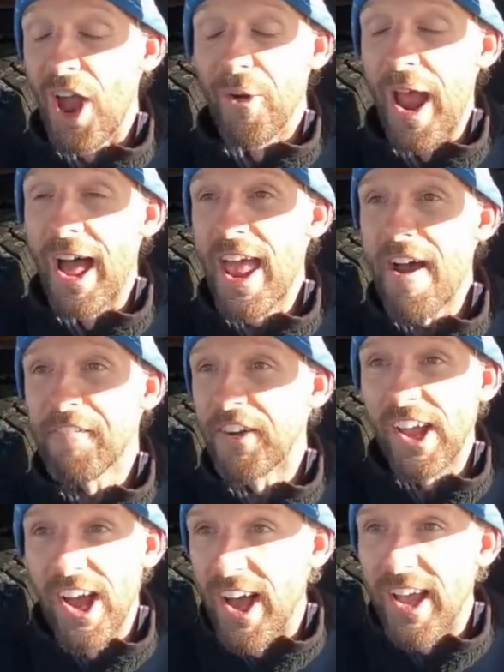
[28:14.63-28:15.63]
around
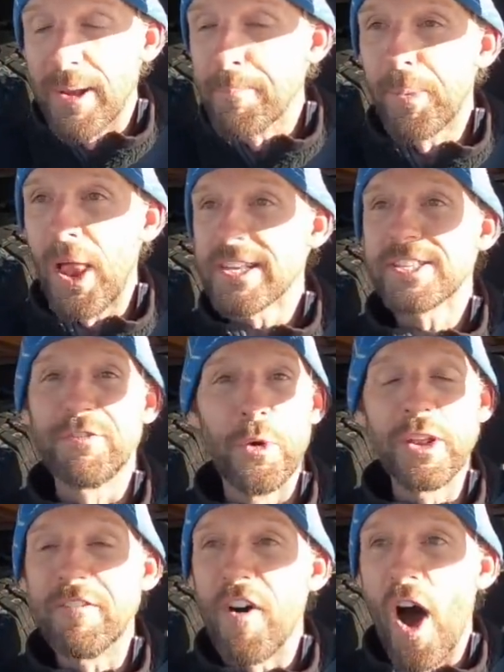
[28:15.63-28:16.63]
Africa in plus
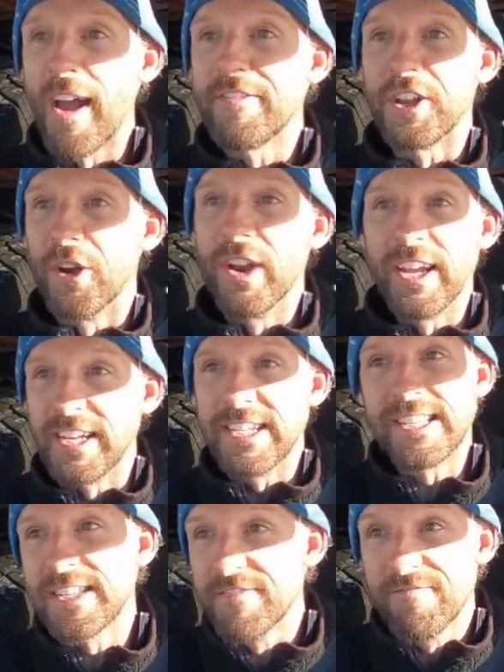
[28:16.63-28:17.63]
45
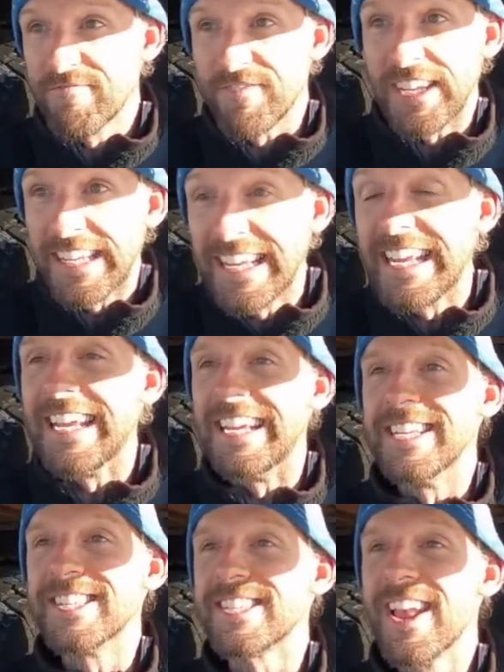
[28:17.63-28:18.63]
degrees for
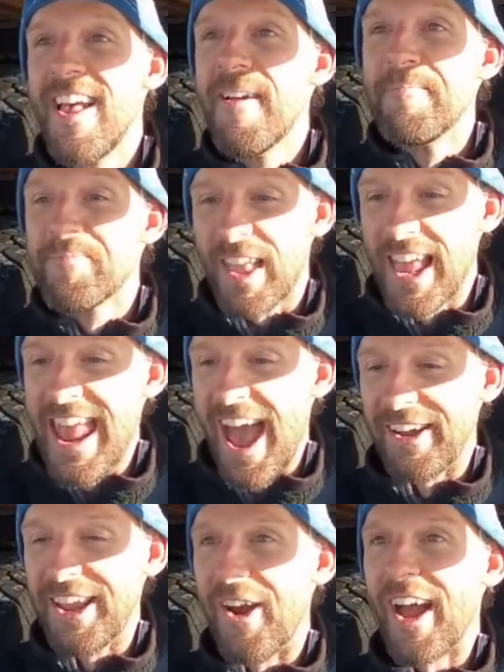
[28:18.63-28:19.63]
years. And
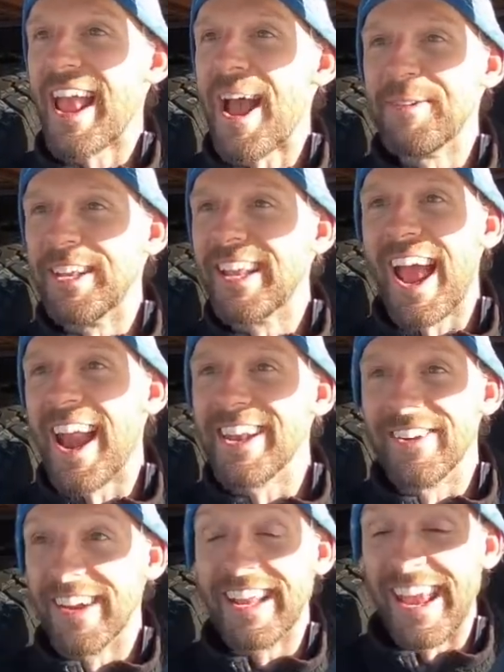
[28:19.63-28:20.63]
now here I am in
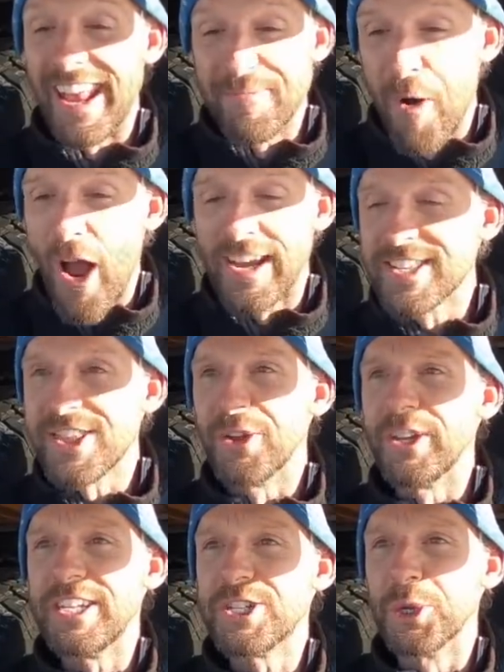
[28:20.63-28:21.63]
Canada again, minus
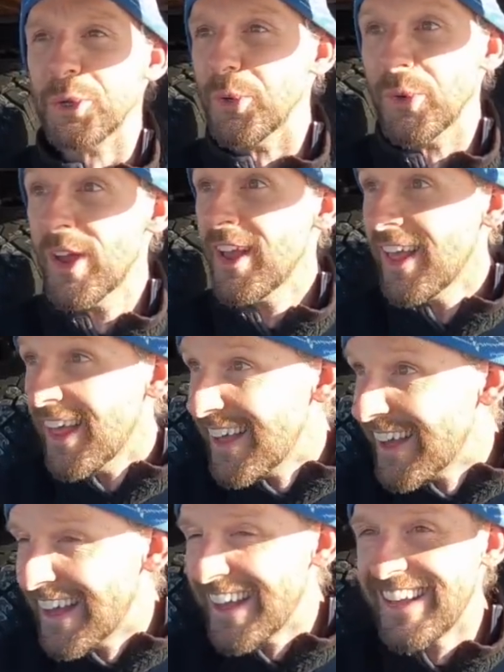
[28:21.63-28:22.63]

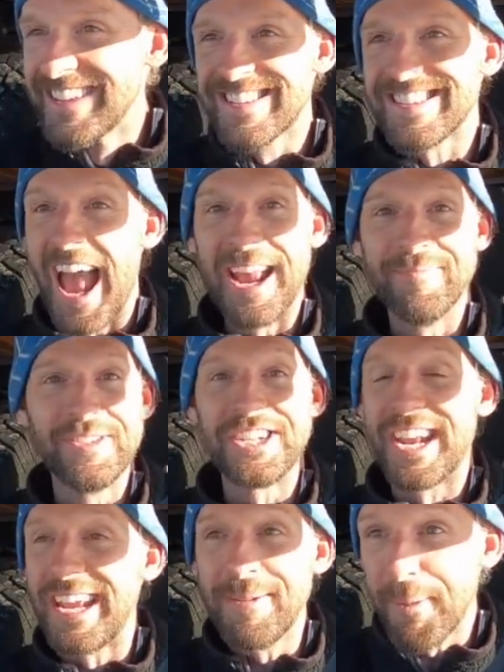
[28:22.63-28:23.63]
32. Same
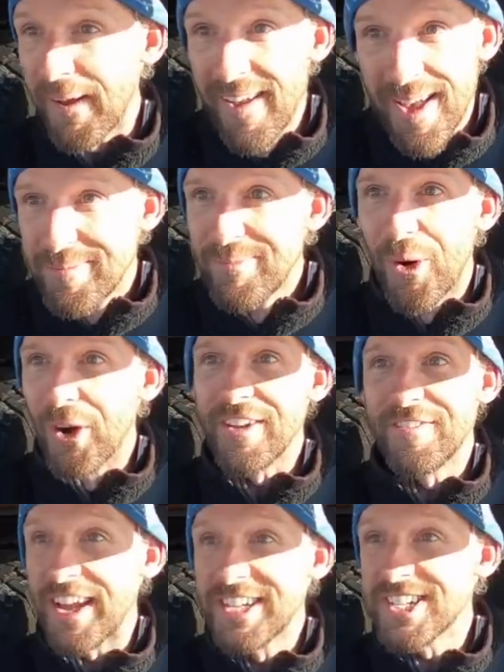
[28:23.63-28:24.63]
Jeep, more
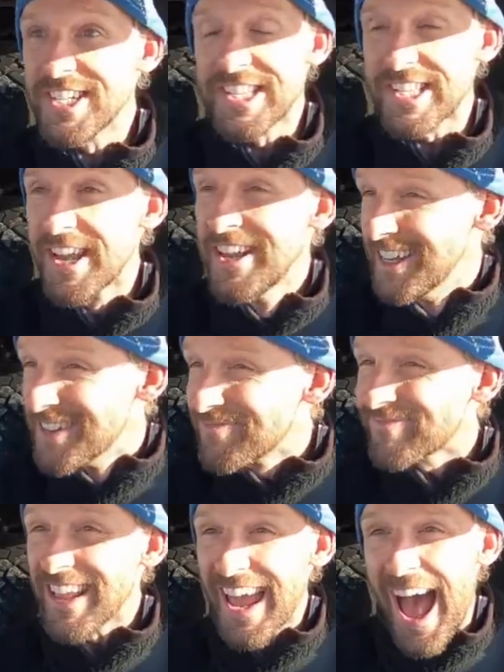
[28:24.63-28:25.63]
adventures.
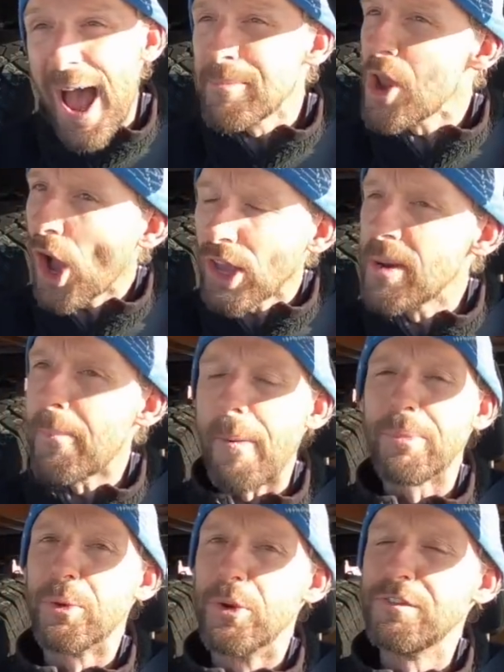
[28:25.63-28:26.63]
Yeah, I'm not gonna
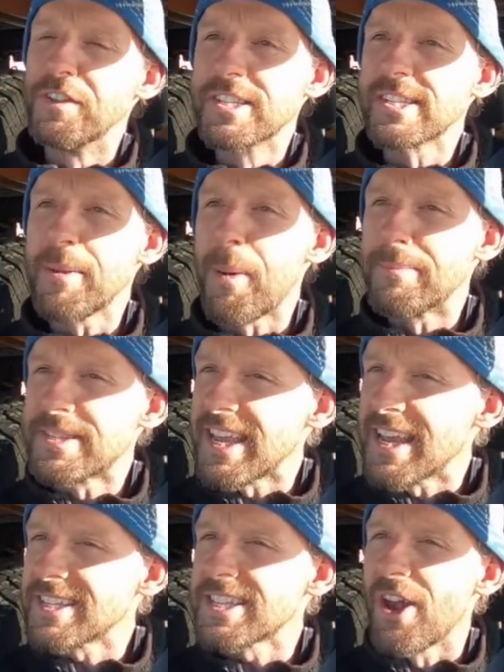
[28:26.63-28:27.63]
pop the roof and sleep
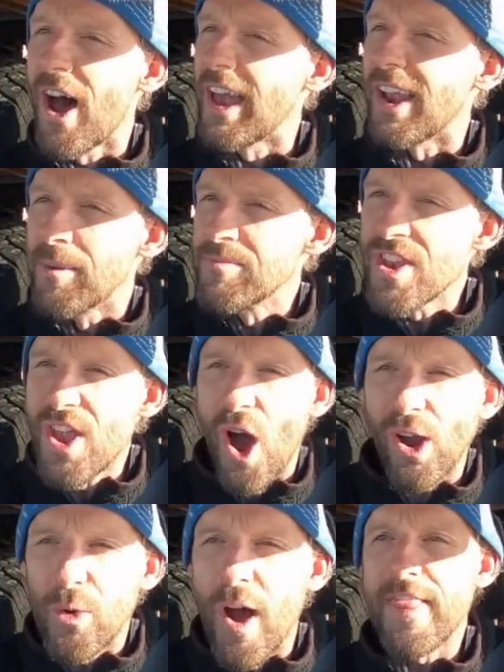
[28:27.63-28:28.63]
upstairs tonight. I'm
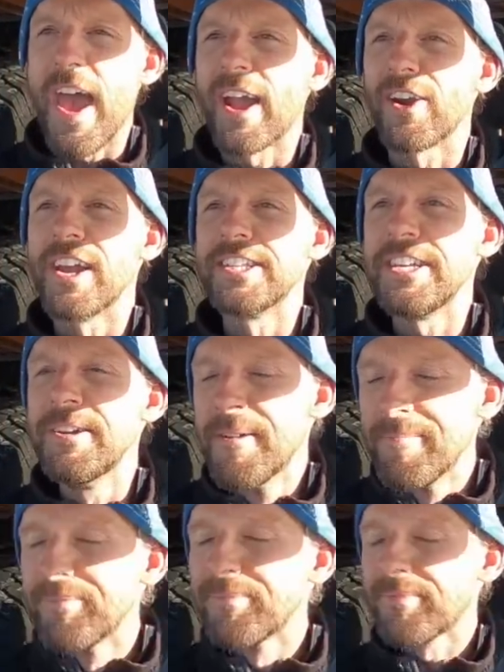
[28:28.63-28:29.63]
not quite that crazy.
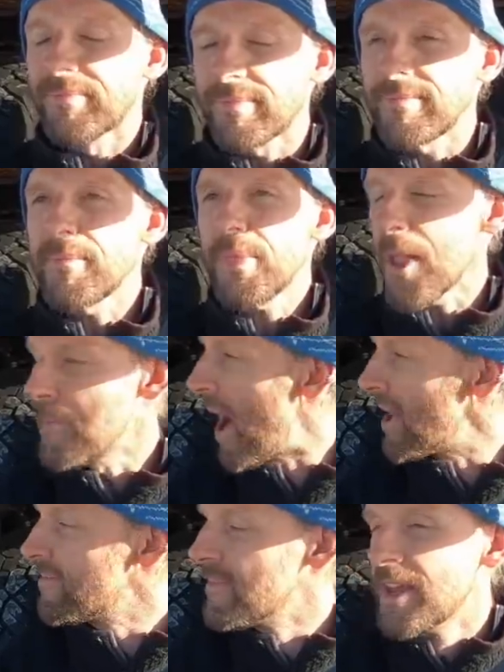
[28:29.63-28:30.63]

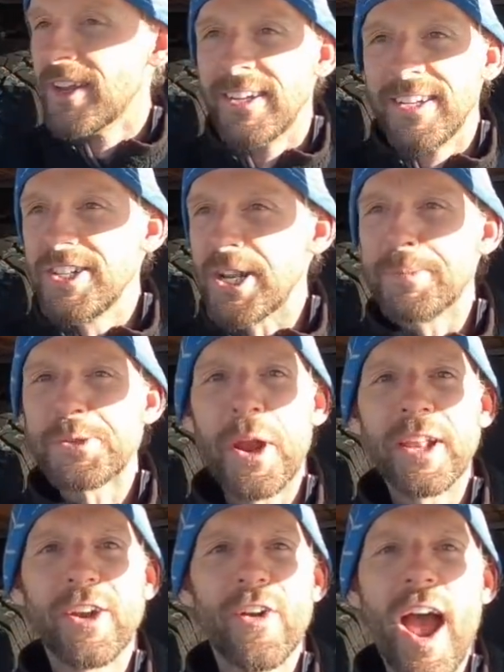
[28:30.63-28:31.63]
But Jeep's
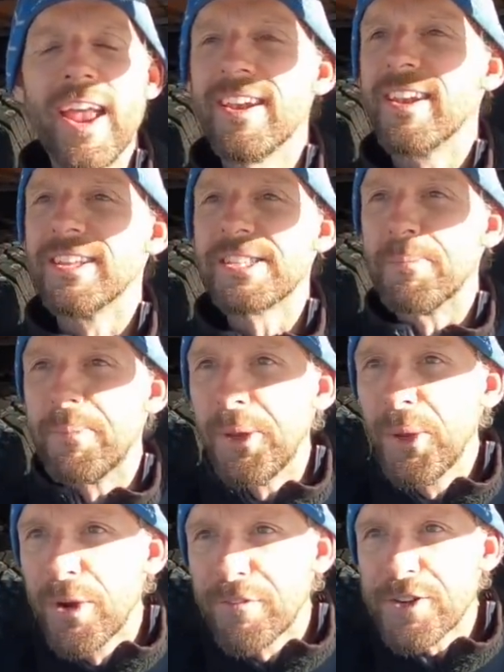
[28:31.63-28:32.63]
running great. It's a
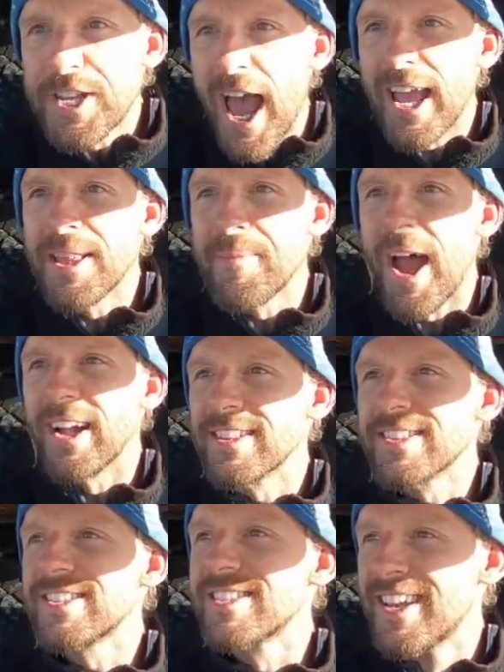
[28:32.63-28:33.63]
beautiful day in the
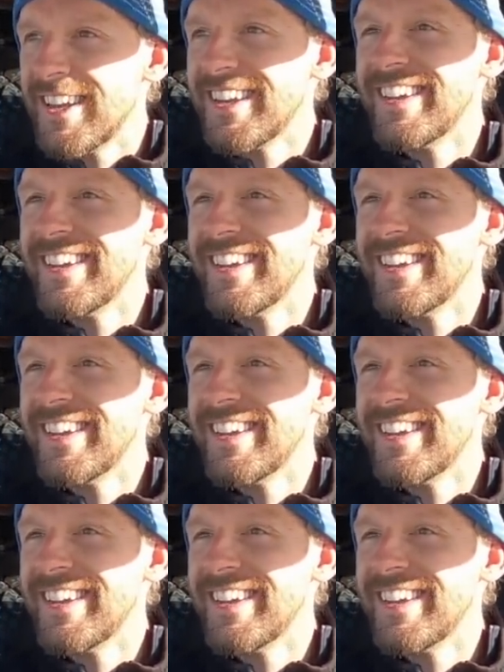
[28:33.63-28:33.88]
mountains.